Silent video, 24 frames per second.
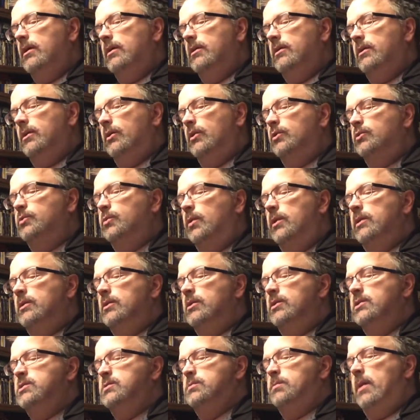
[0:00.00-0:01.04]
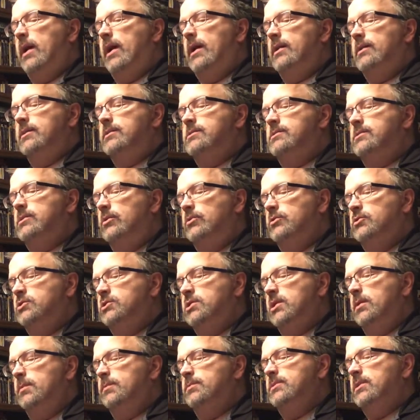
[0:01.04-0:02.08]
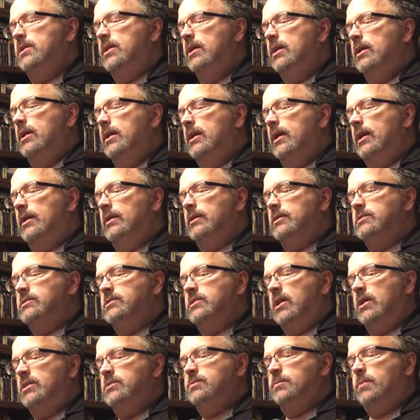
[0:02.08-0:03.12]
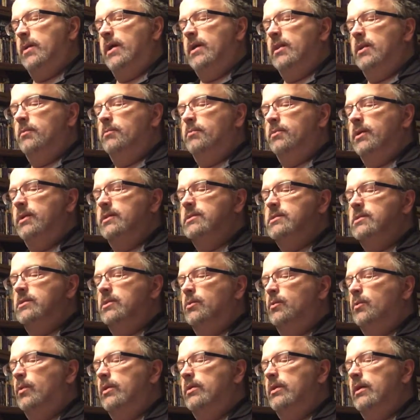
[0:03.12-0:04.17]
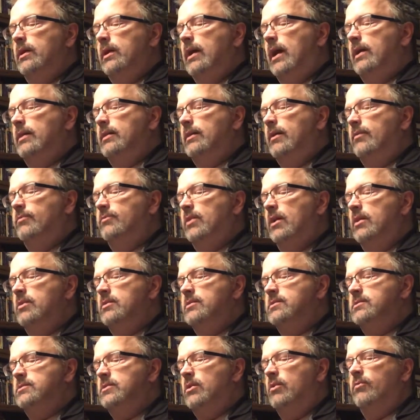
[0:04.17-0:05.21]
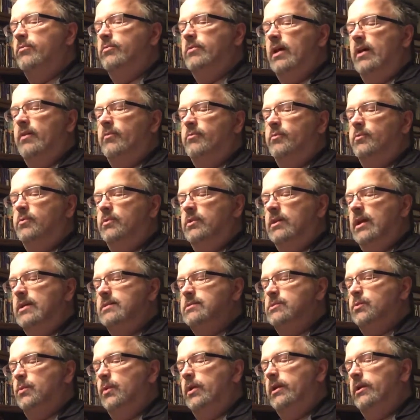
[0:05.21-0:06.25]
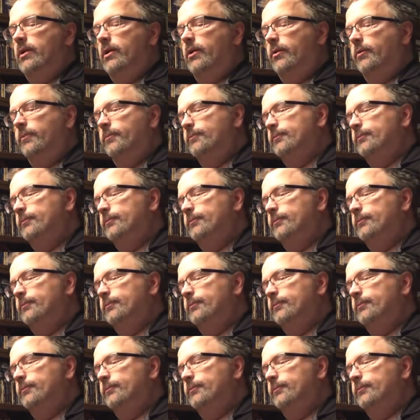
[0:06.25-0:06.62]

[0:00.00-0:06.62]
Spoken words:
The old one looks bad, it's so chipped, and a saucepan in place of the one that got left on the stove last winter."